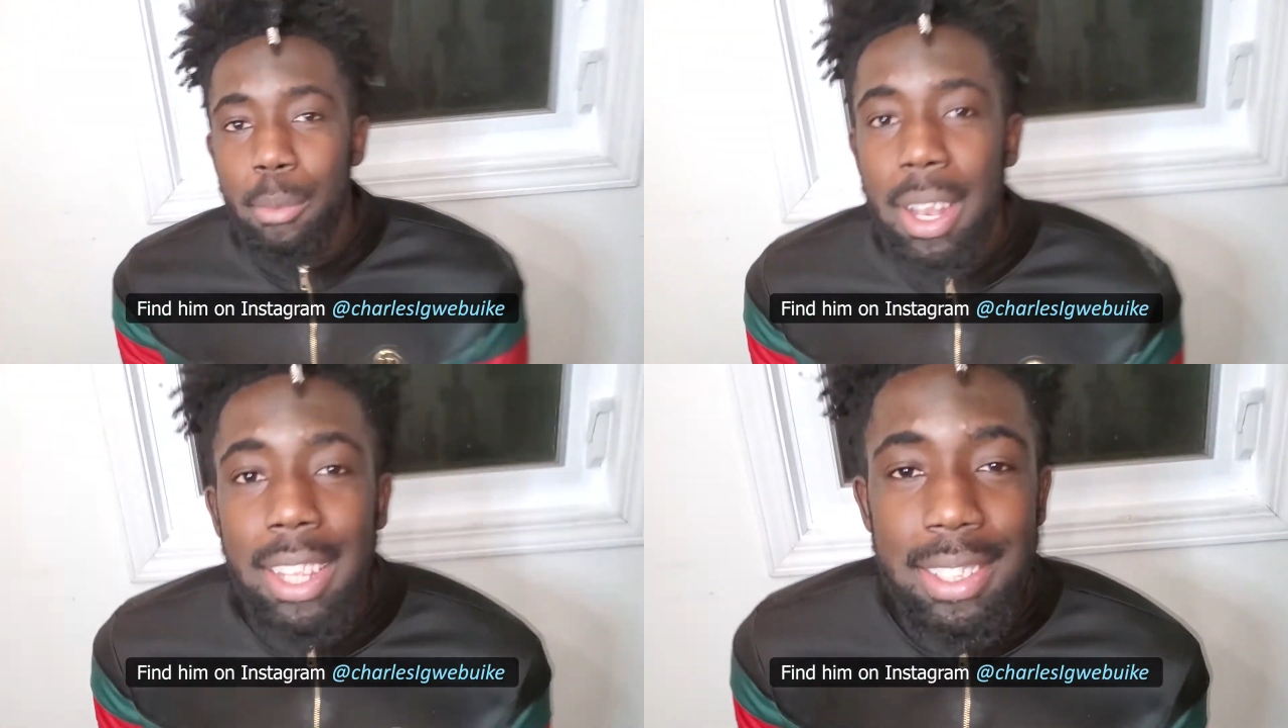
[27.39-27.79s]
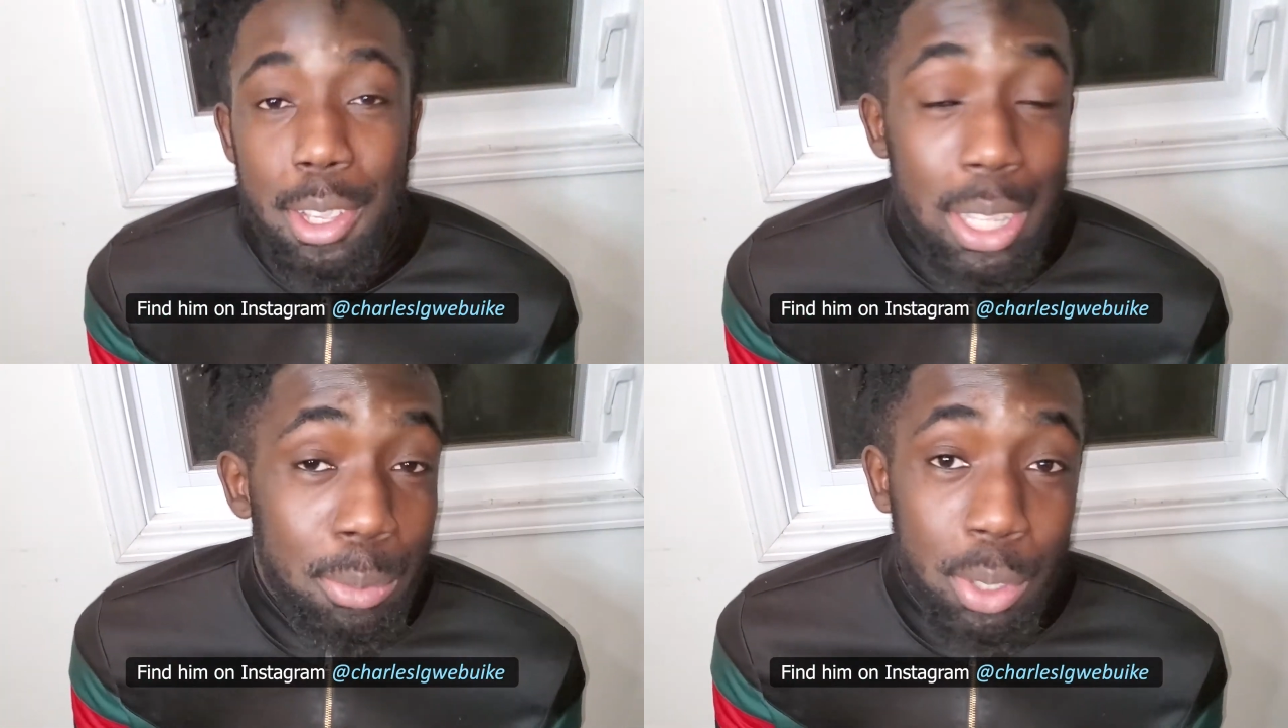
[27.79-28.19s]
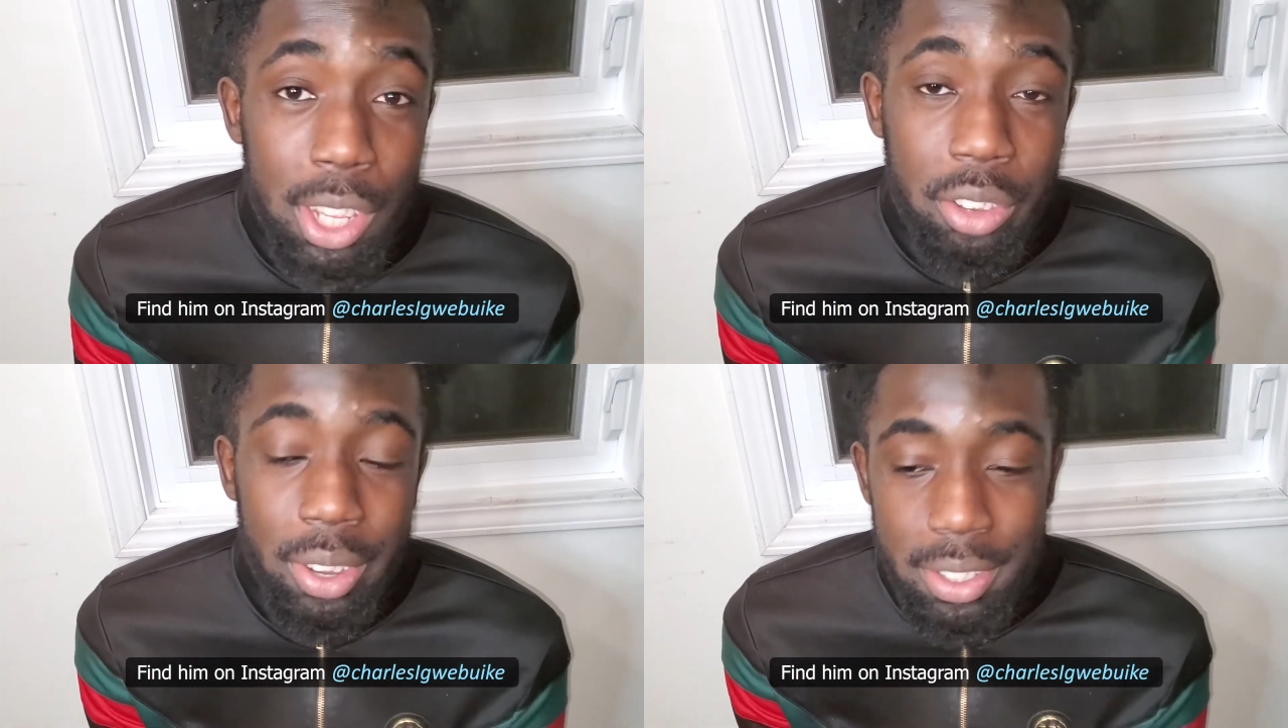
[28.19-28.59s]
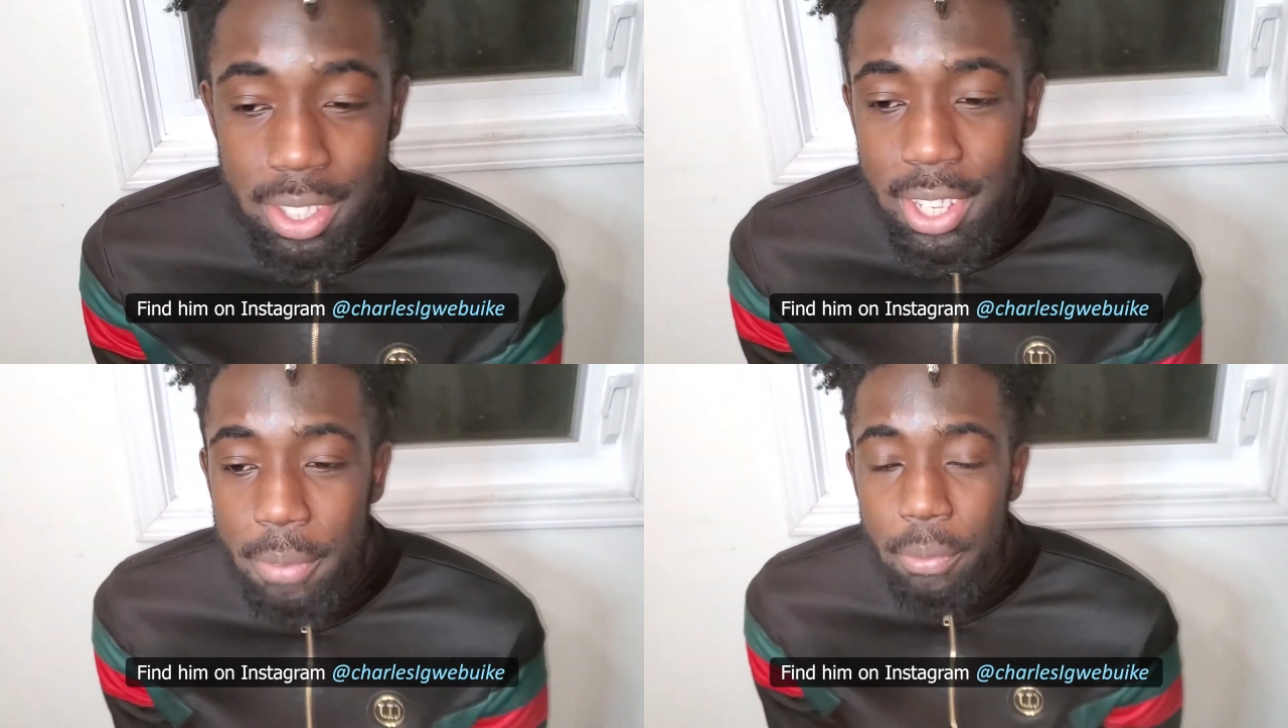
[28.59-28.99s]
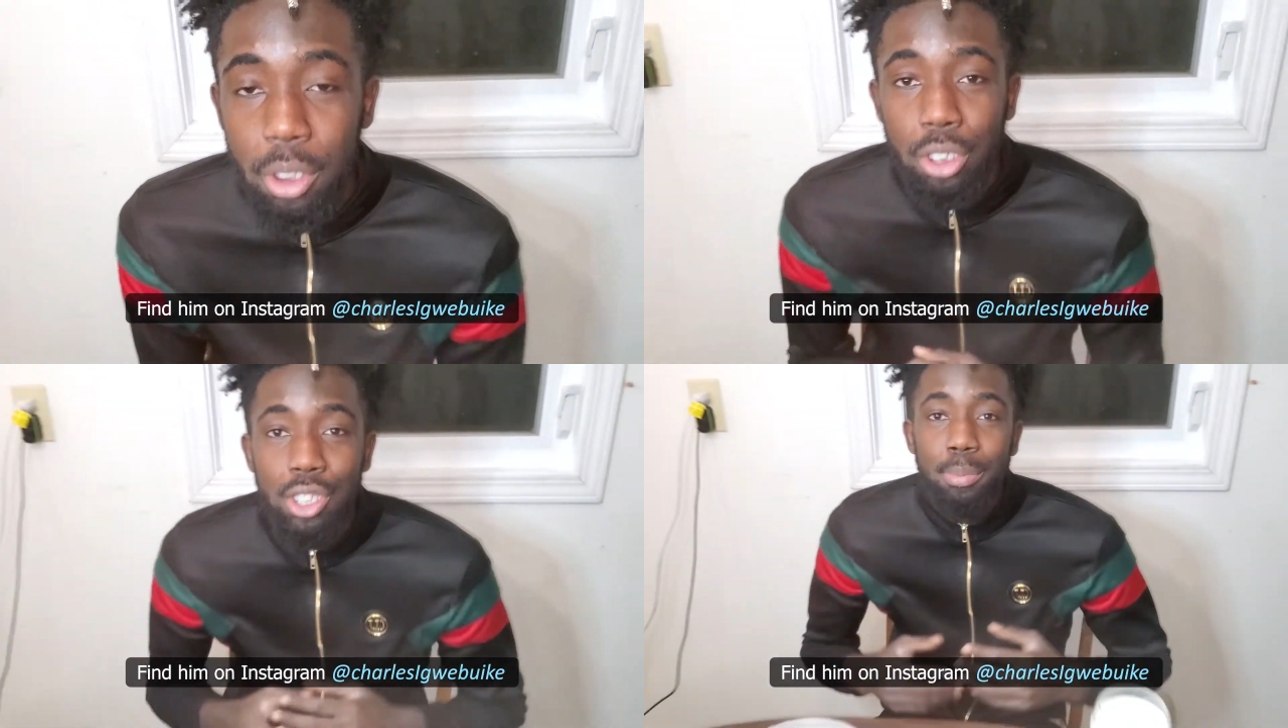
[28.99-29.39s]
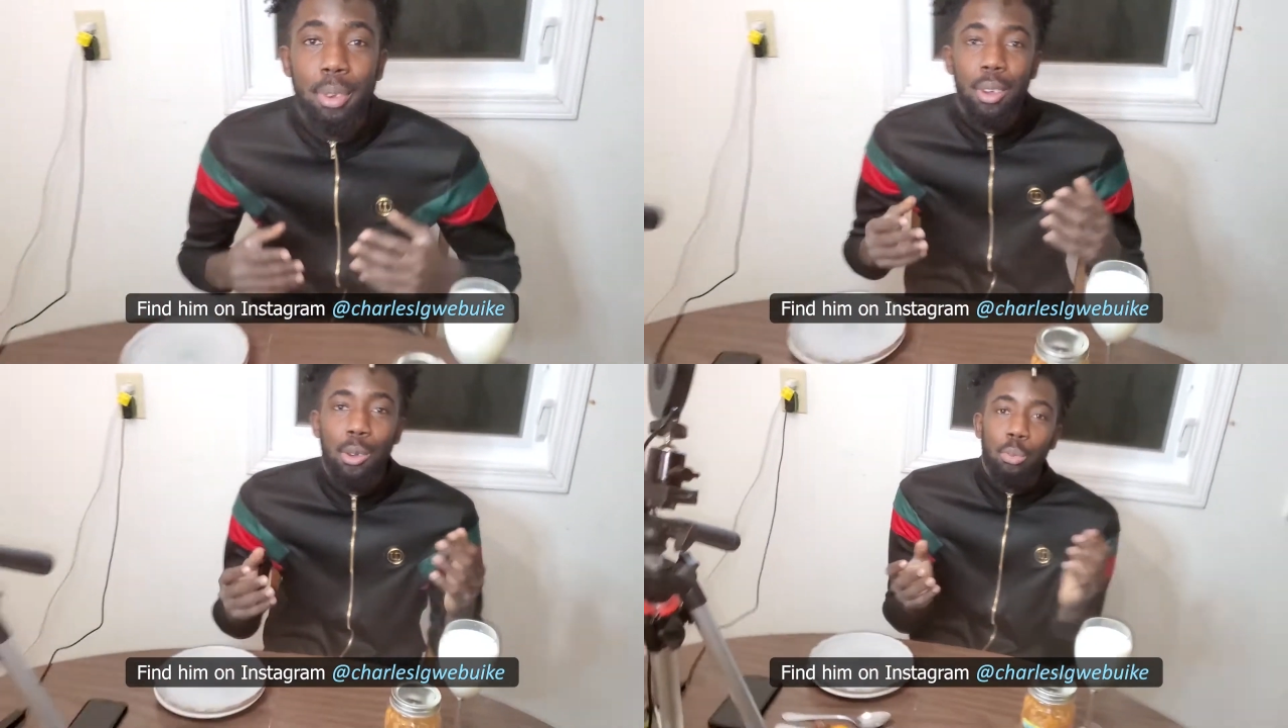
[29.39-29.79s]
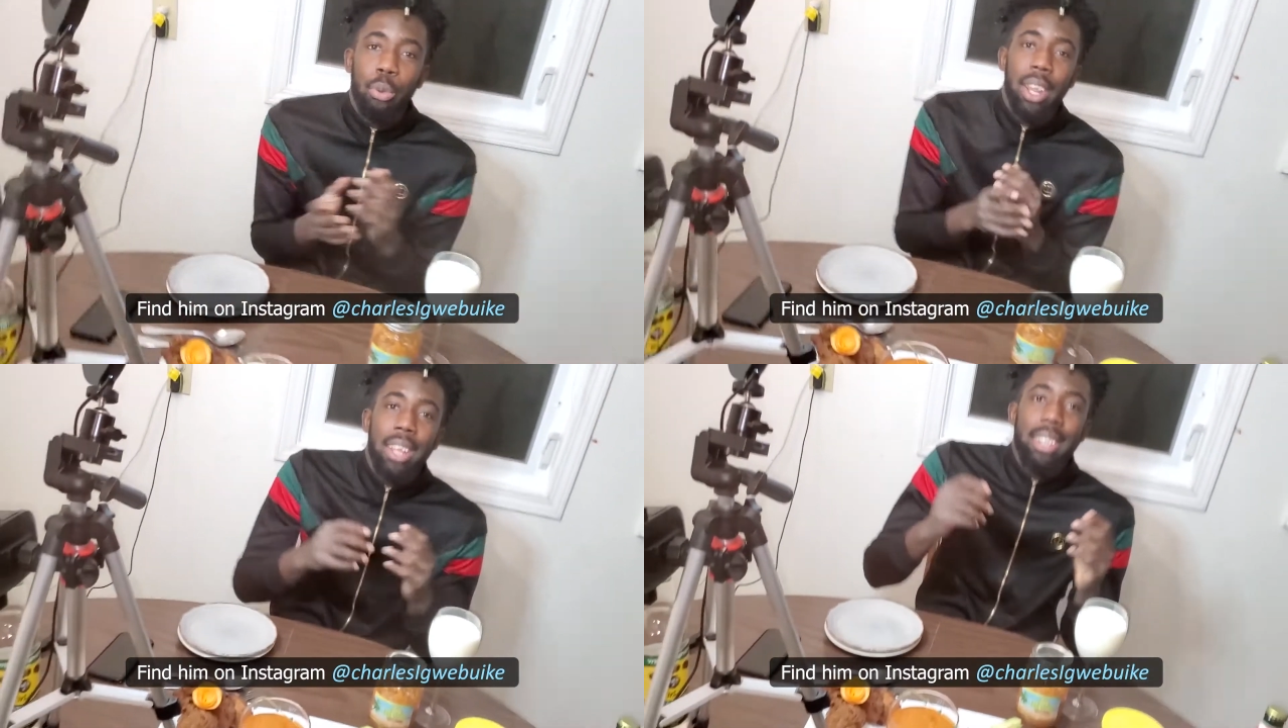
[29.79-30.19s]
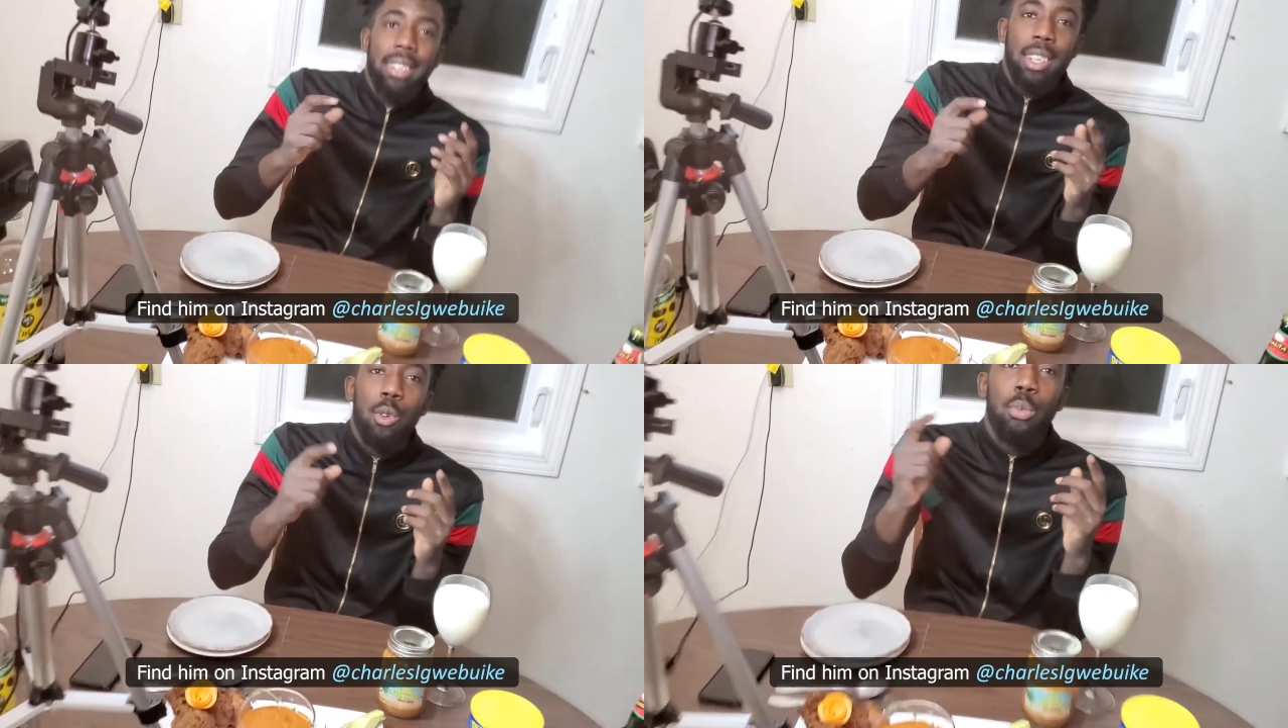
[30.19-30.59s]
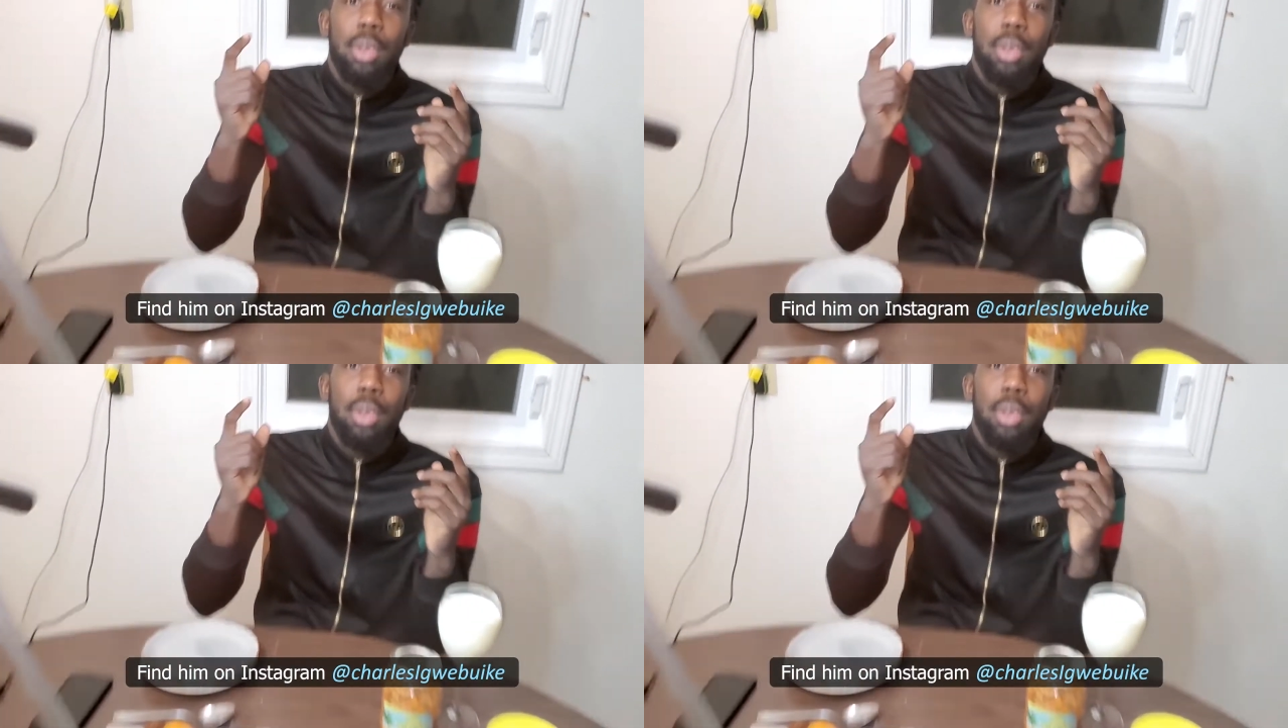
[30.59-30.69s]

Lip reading: Last year has been a crazy year for us, but we pray that this year will be a